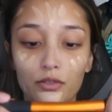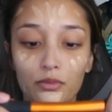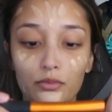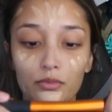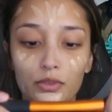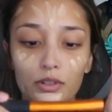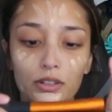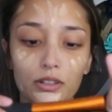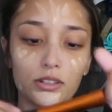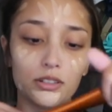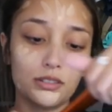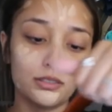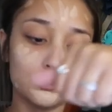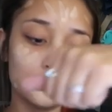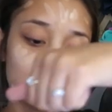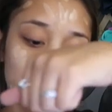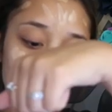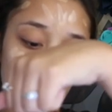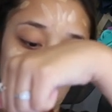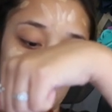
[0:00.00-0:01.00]
the Real
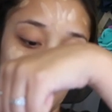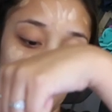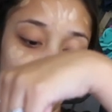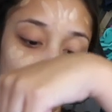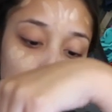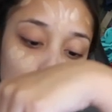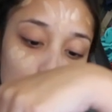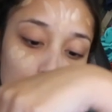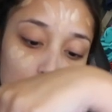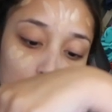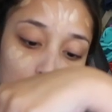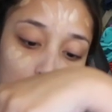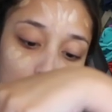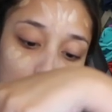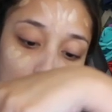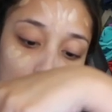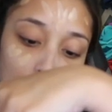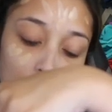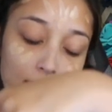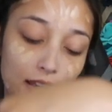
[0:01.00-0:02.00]
Techniques brush,
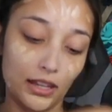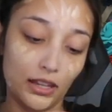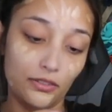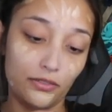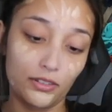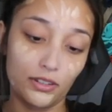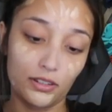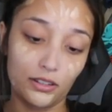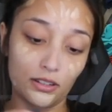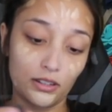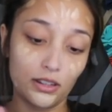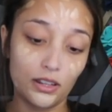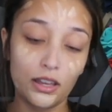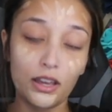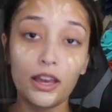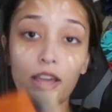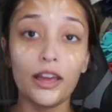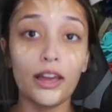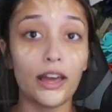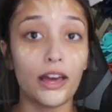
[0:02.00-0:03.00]
but I
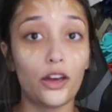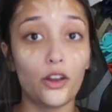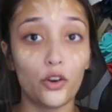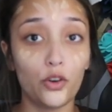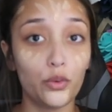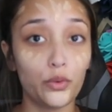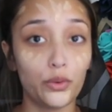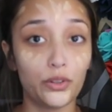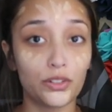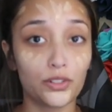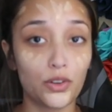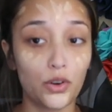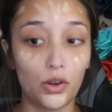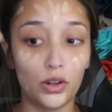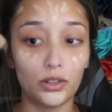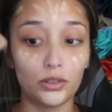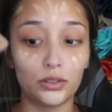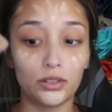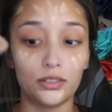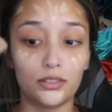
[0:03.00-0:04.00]
don't know what it's
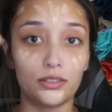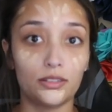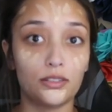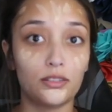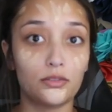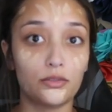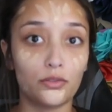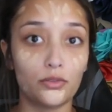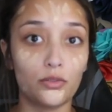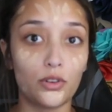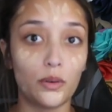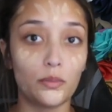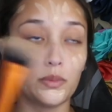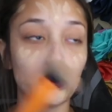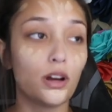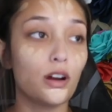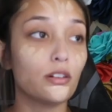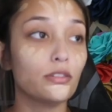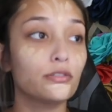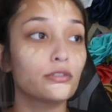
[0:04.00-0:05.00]
called because it's rubbed
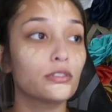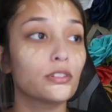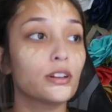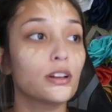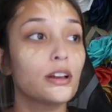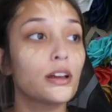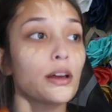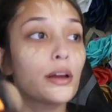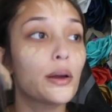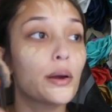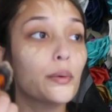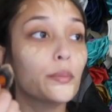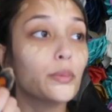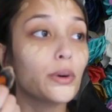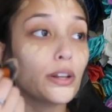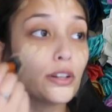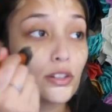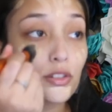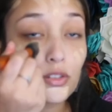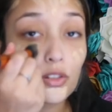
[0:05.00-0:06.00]
off.
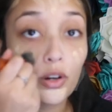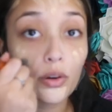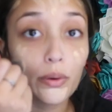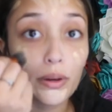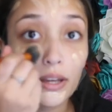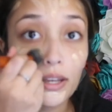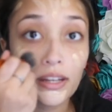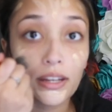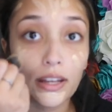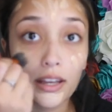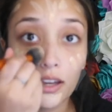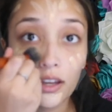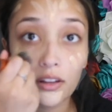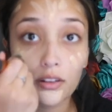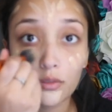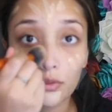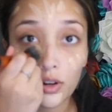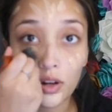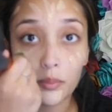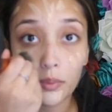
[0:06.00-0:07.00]
But I just go in
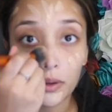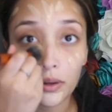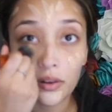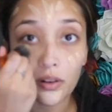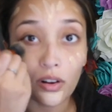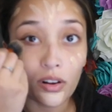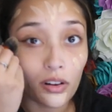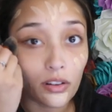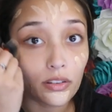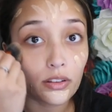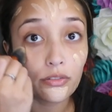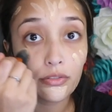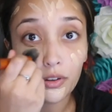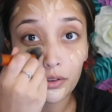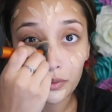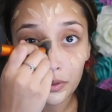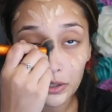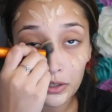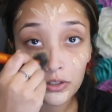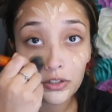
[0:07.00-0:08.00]
and rub in all the
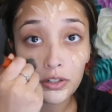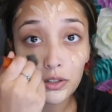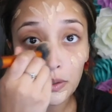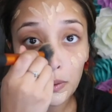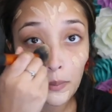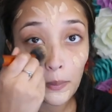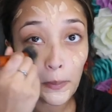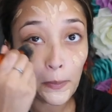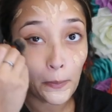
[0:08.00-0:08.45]
foundation.